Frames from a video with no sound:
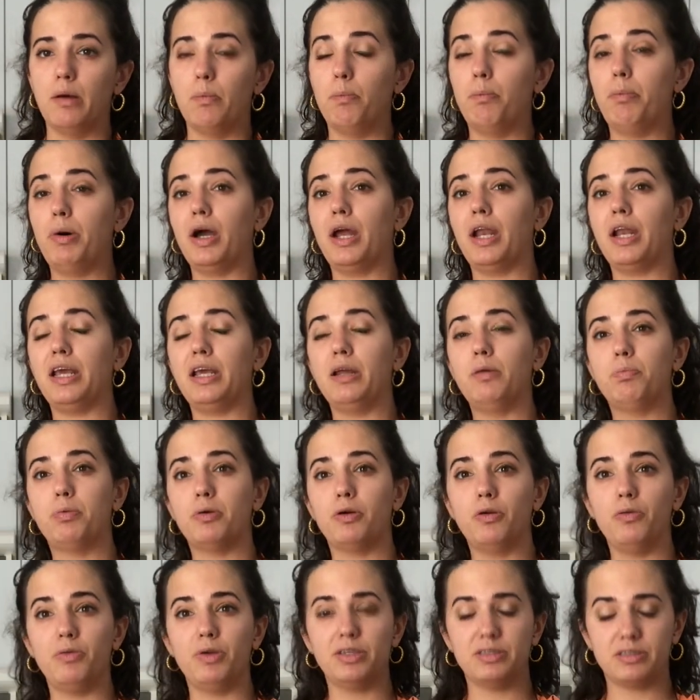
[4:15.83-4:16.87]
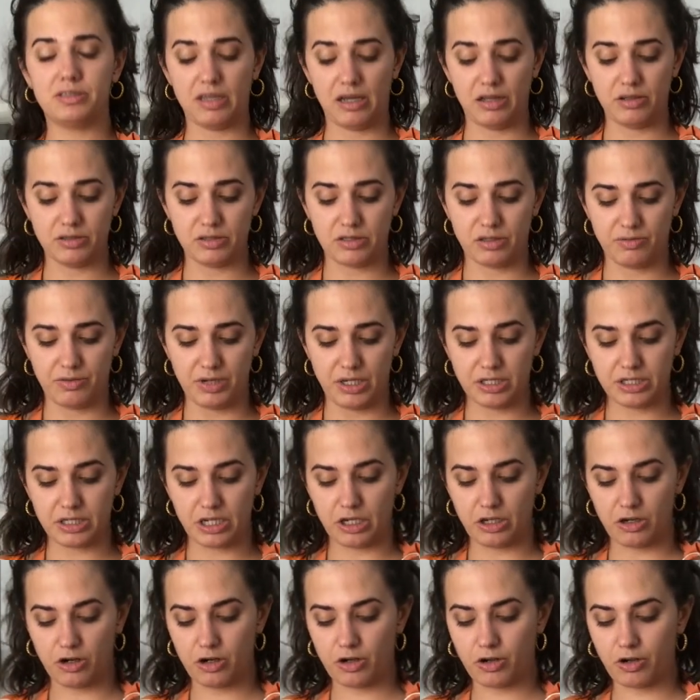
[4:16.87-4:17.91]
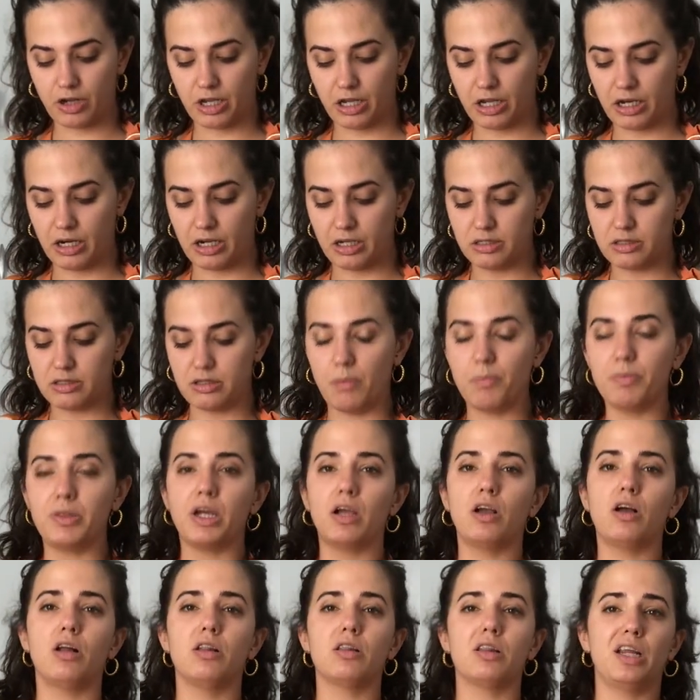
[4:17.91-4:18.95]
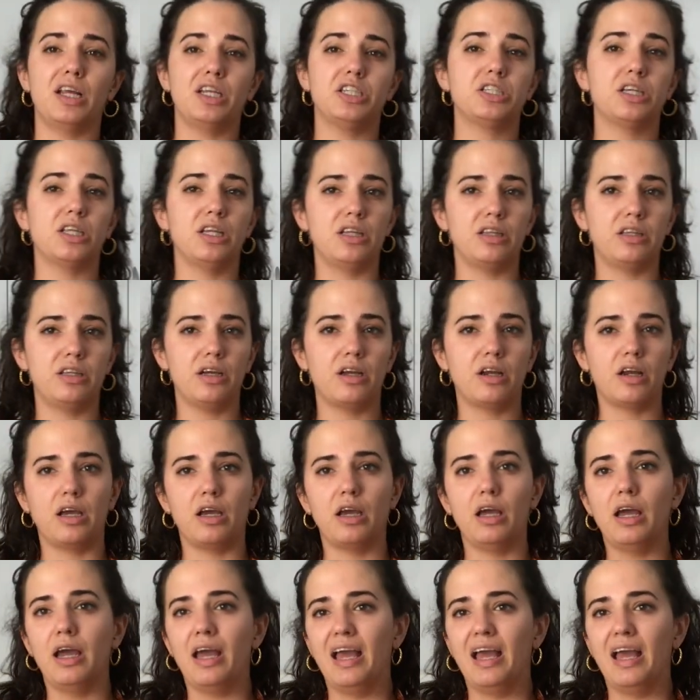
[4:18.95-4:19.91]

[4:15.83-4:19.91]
but in Peruvian style ceviche, you're cooking it in something called leche de tigre,